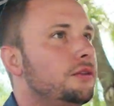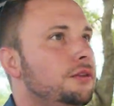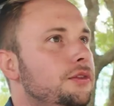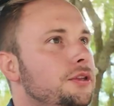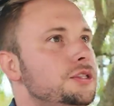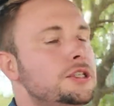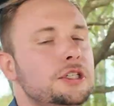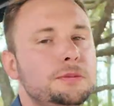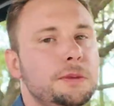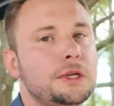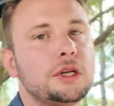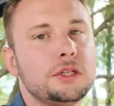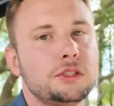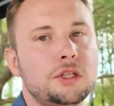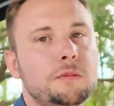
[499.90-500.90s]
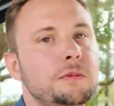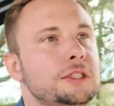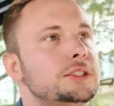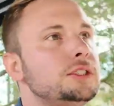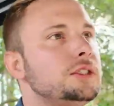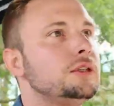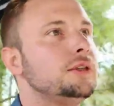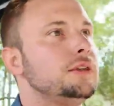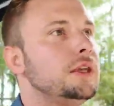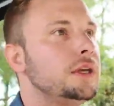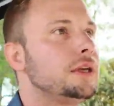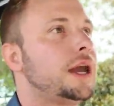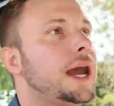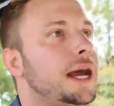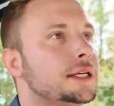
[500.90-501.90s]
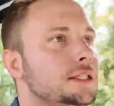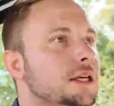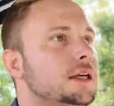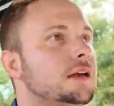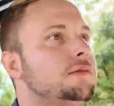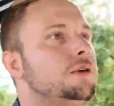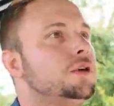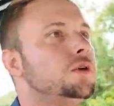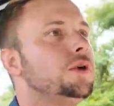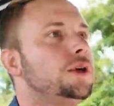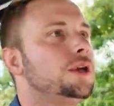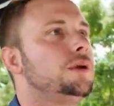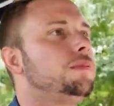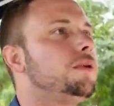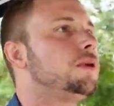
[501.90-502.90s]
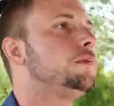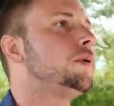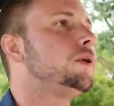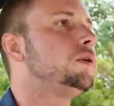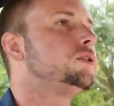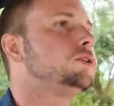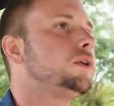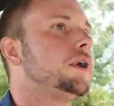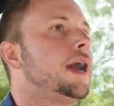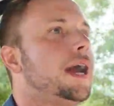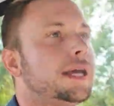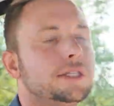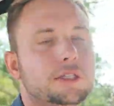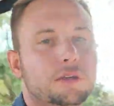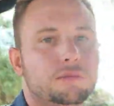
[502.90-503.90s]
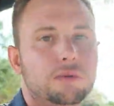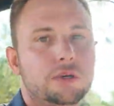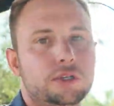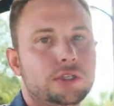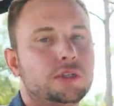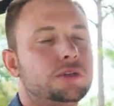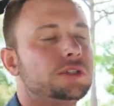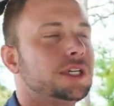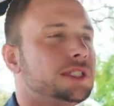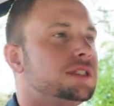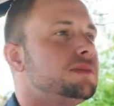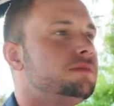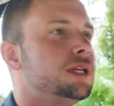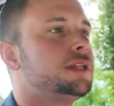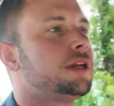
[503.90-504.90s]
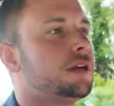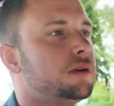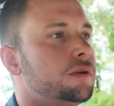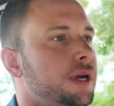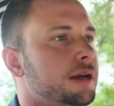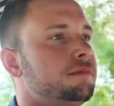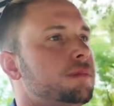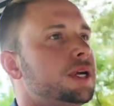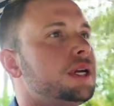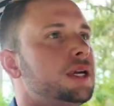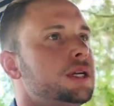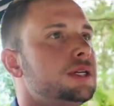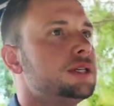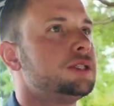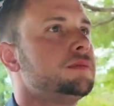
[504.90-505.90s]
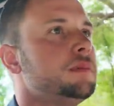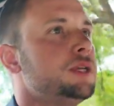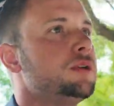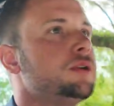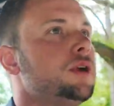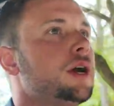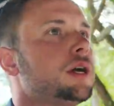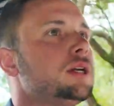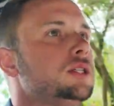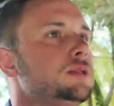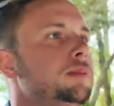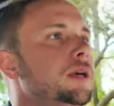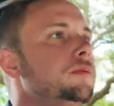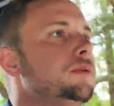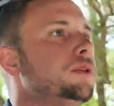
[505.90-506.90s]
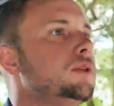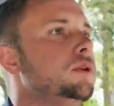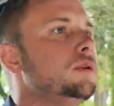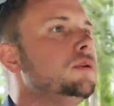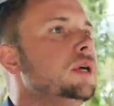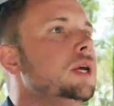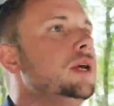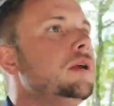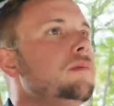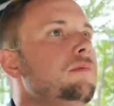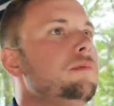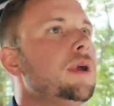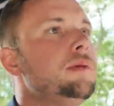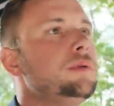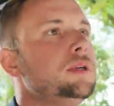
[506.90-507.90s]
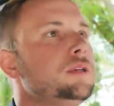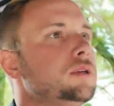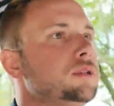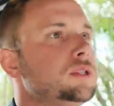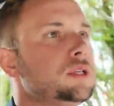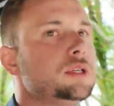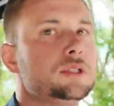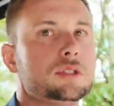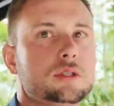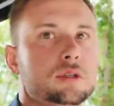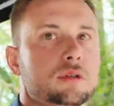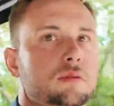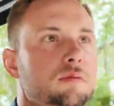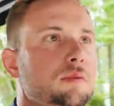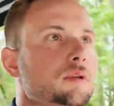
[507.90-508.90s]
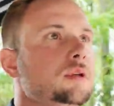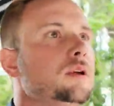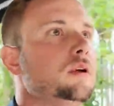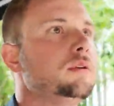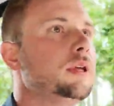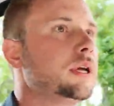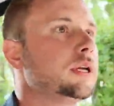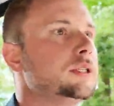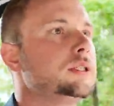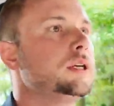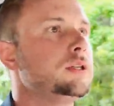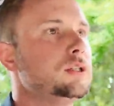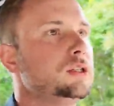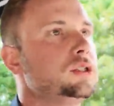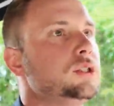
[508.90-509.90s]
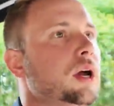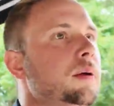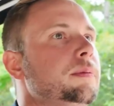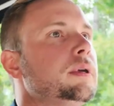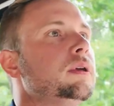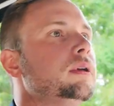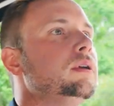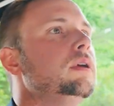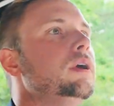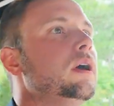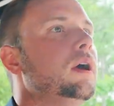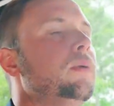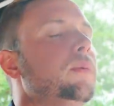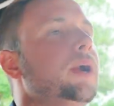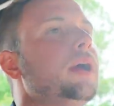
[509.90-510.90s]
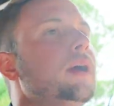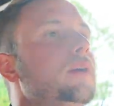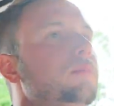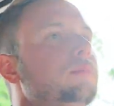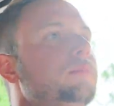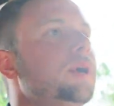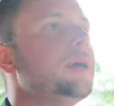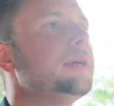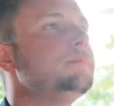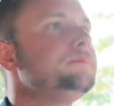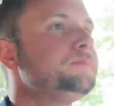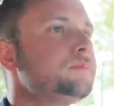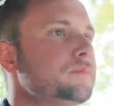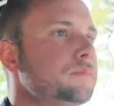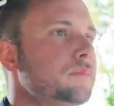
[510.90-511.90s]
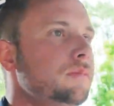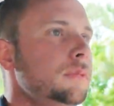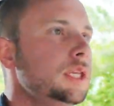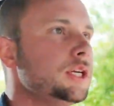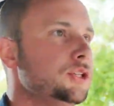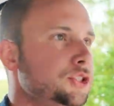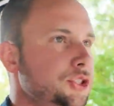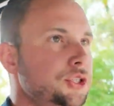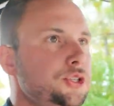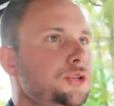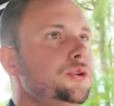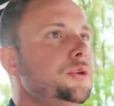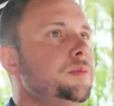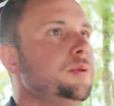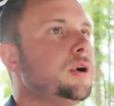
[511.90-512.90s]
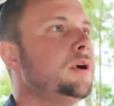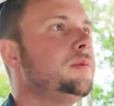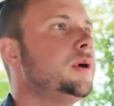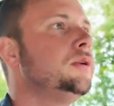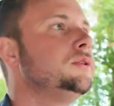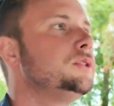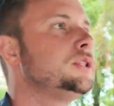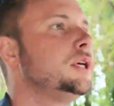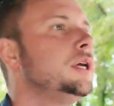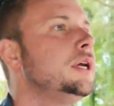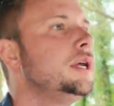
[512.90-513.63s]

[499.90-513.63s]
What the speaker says: just because someone's asking if you're doing any promos or asking for a deal doesn't mean they don't have money. It doesn't mean they're not going to spend with you. Maybe they're just, like I said, just shopping around. But should you do promos?